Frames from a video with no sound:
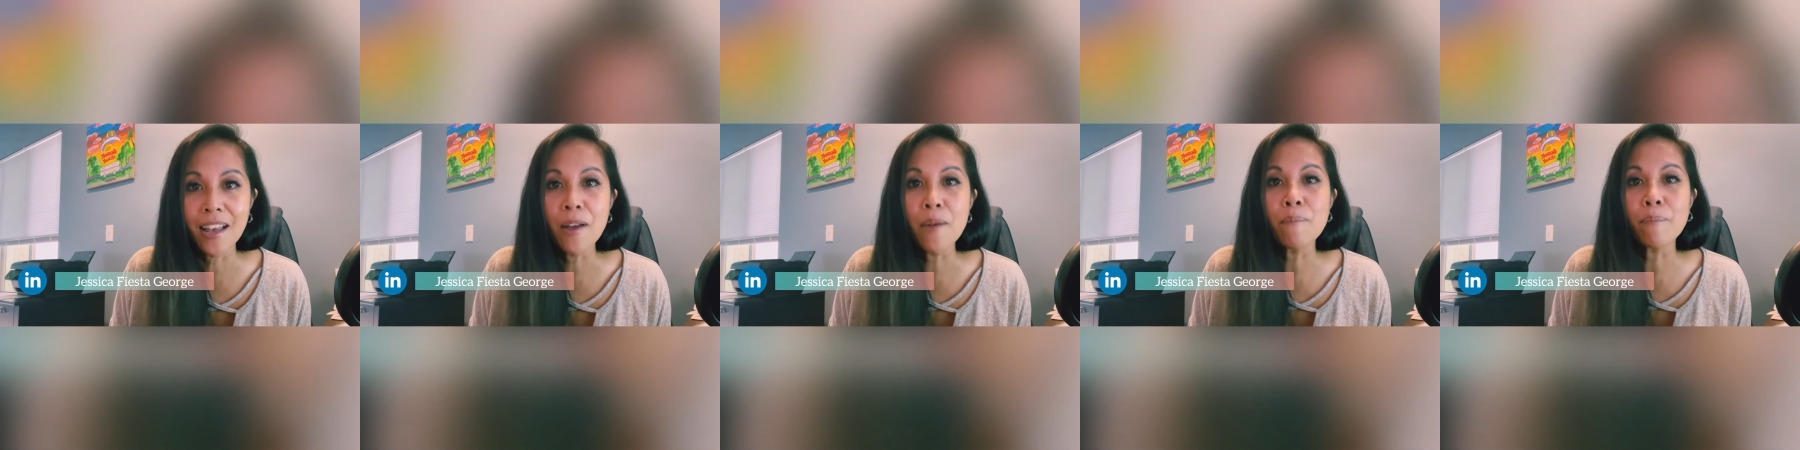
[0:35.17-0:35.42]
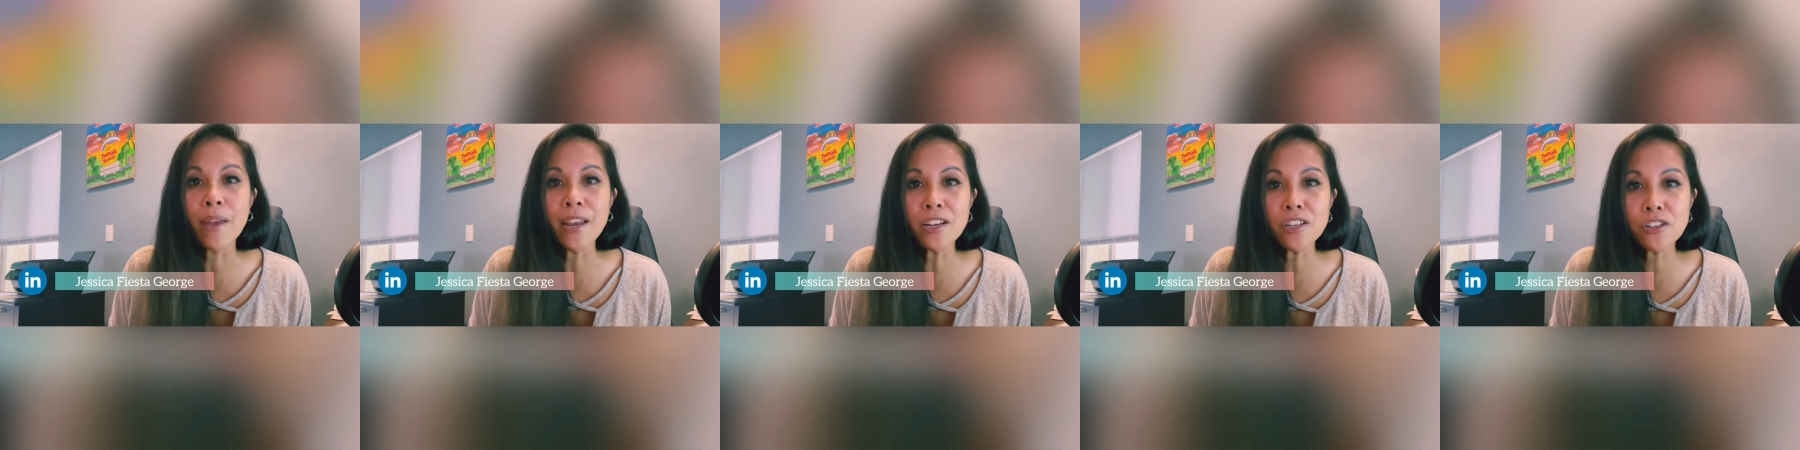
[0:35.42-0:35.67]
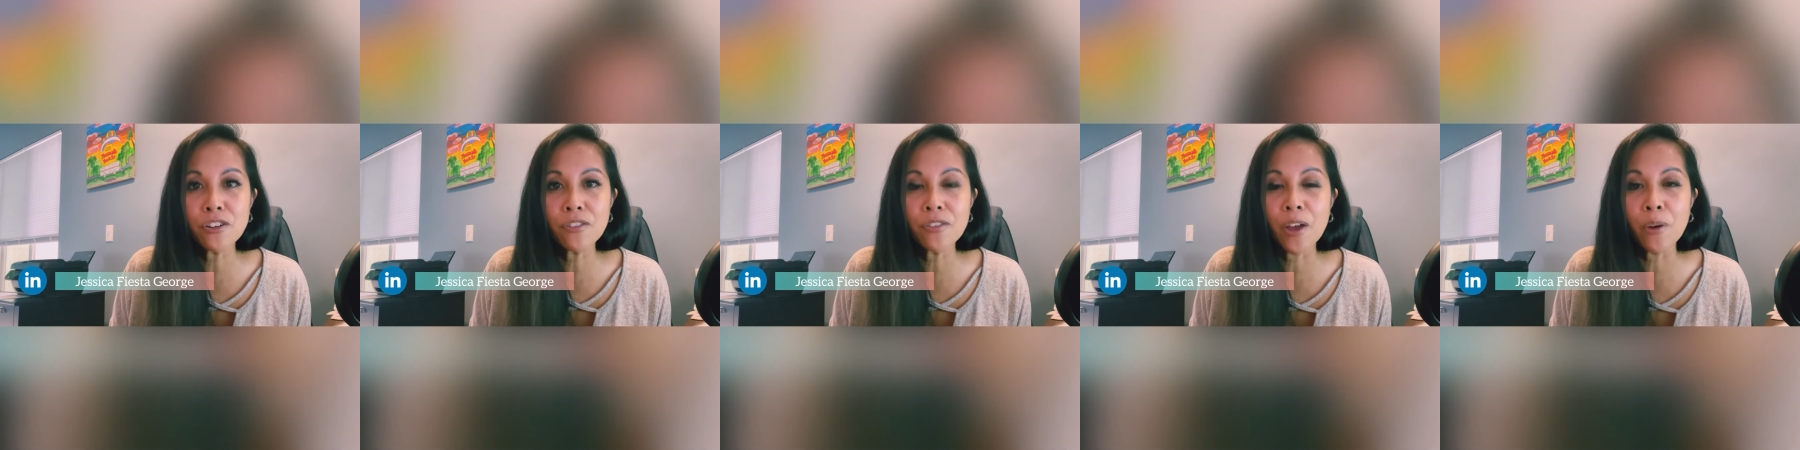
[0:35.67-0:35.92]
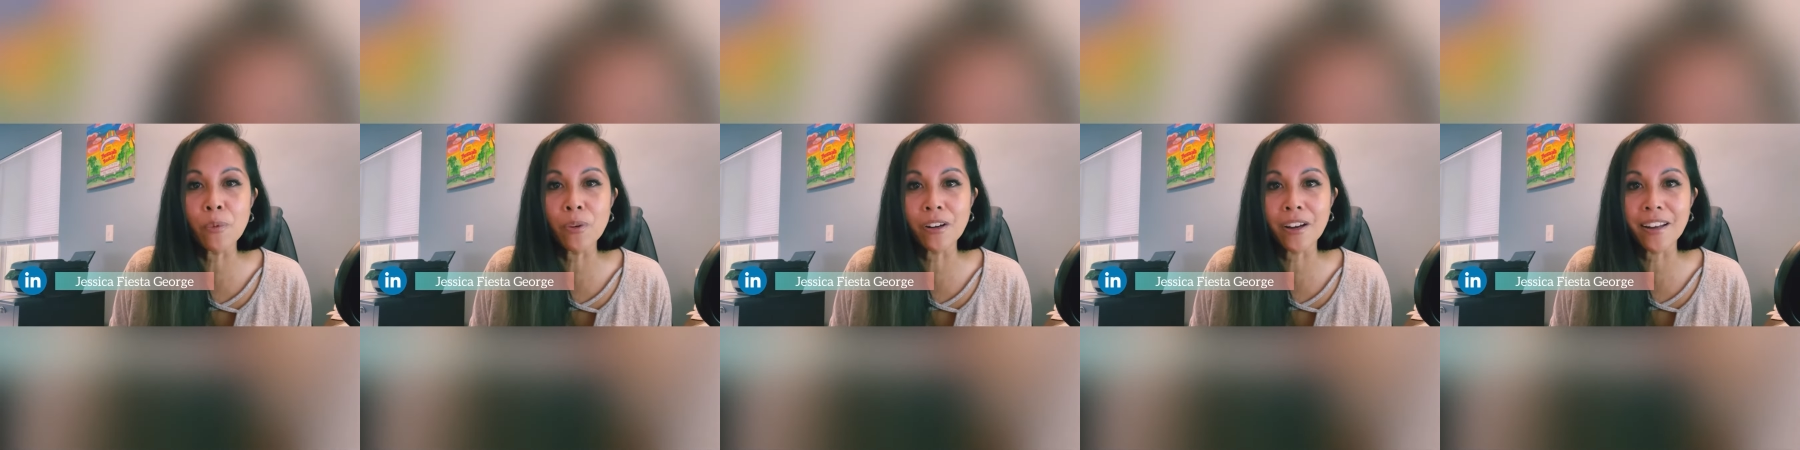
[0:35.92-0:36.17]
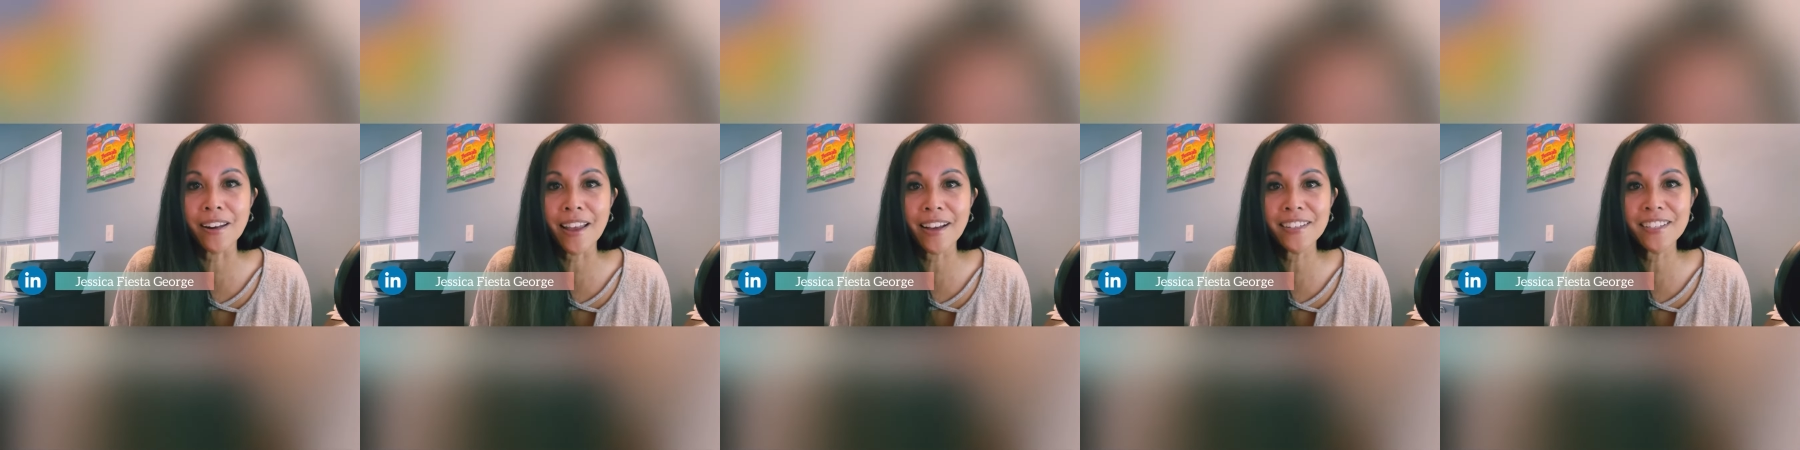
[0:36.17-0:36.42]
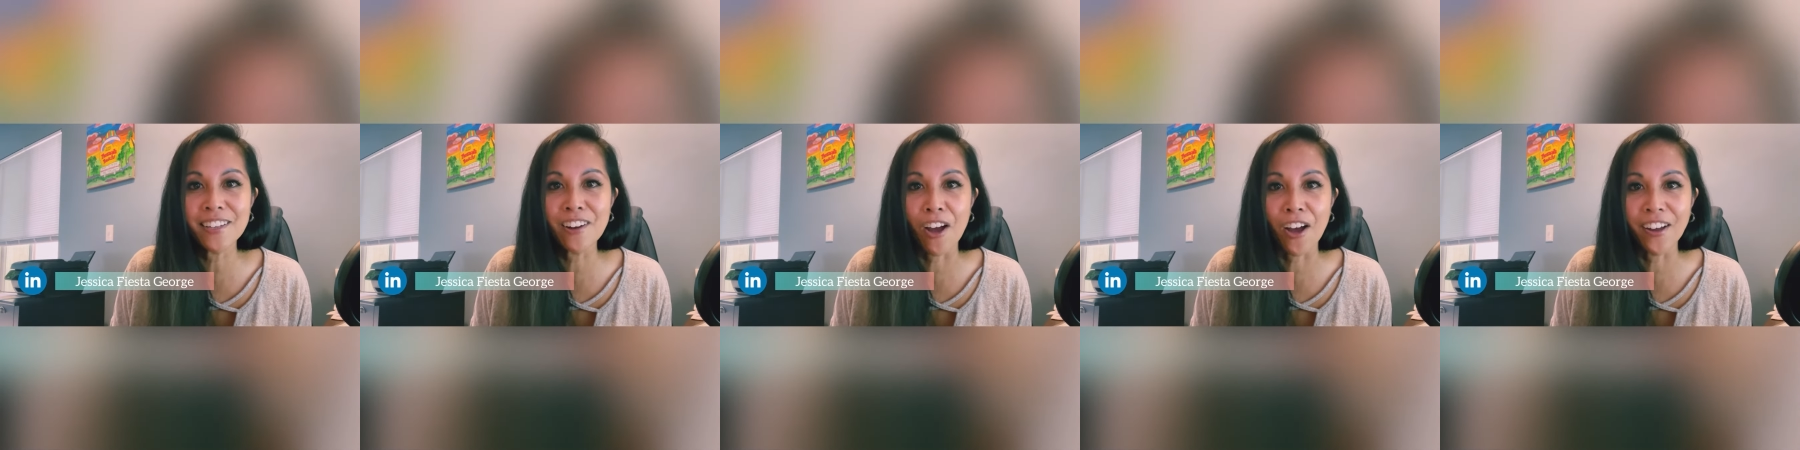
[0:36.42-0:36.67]
make sure that we're
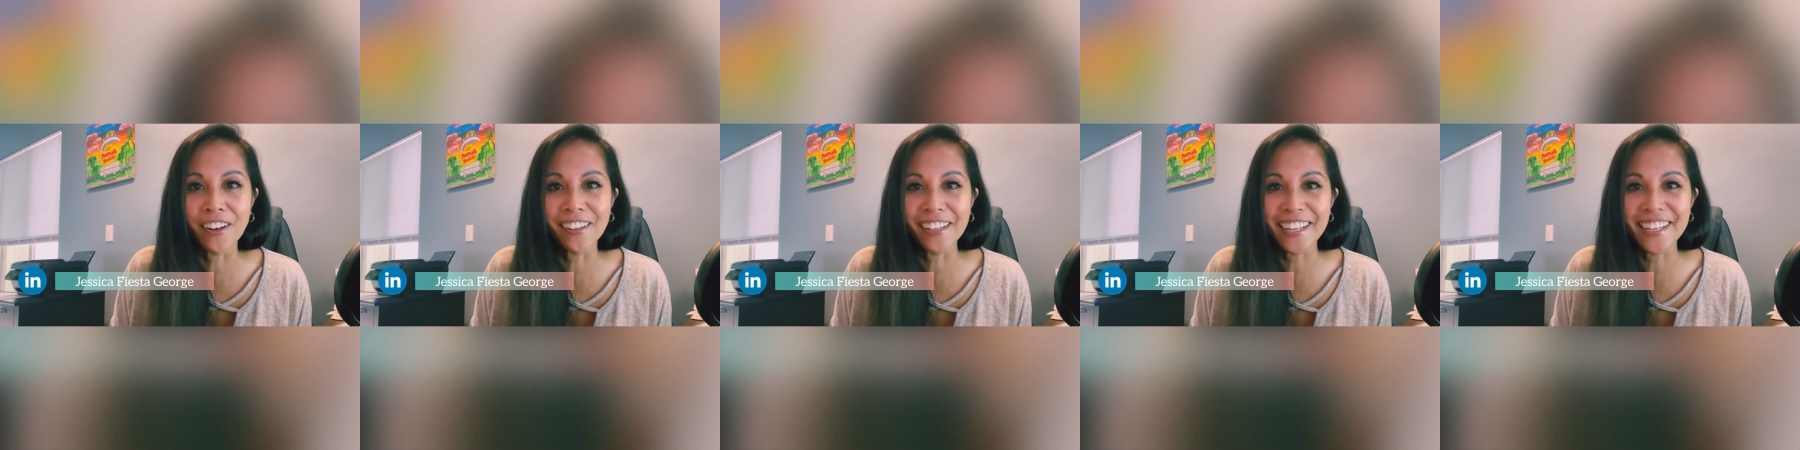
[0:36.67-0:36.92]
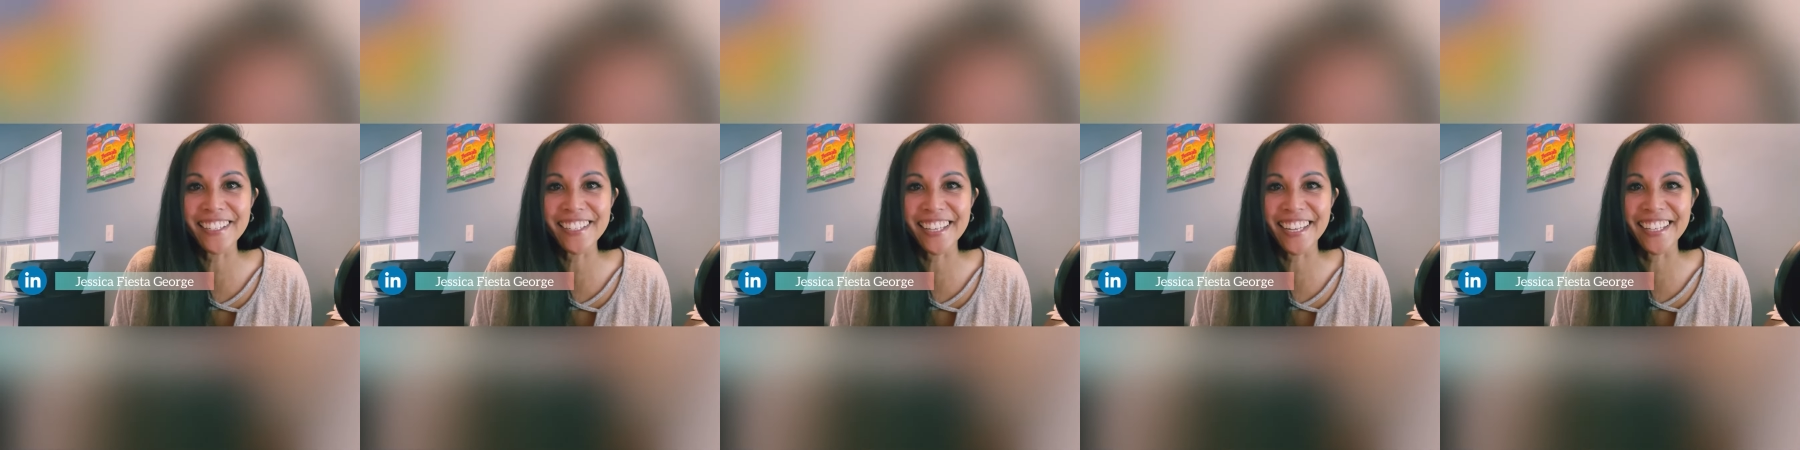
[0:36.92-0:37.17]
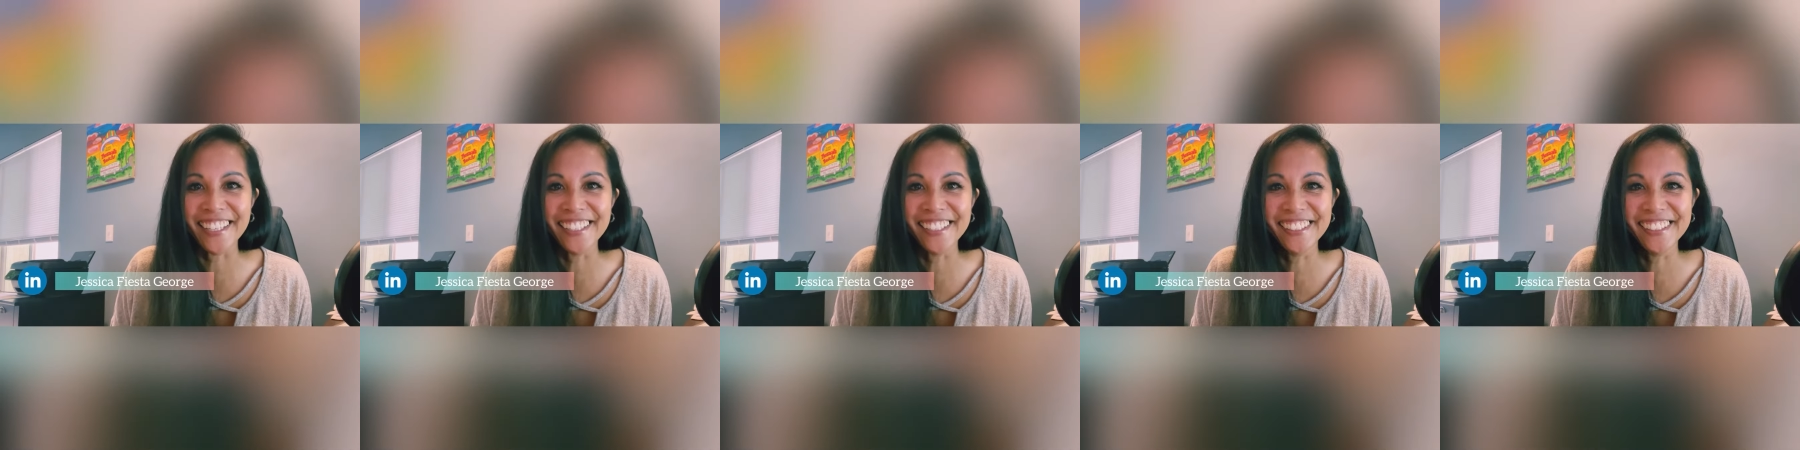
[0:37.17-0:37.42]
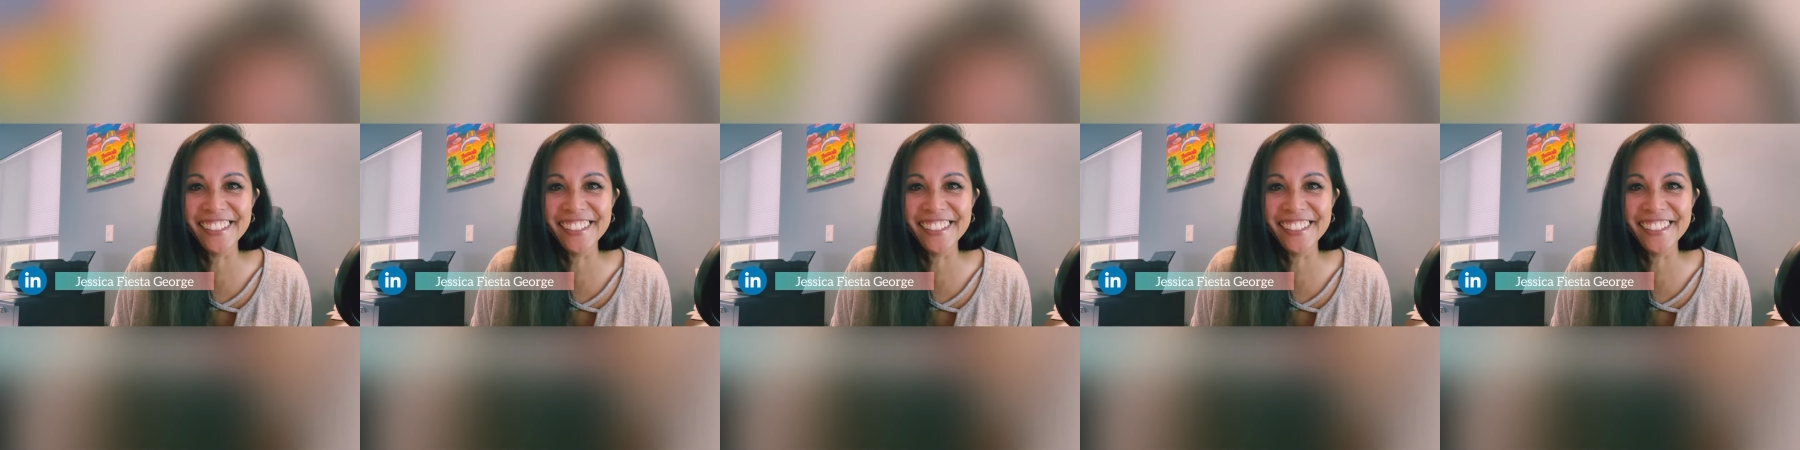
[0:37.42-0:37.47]
connected on LinkedIn.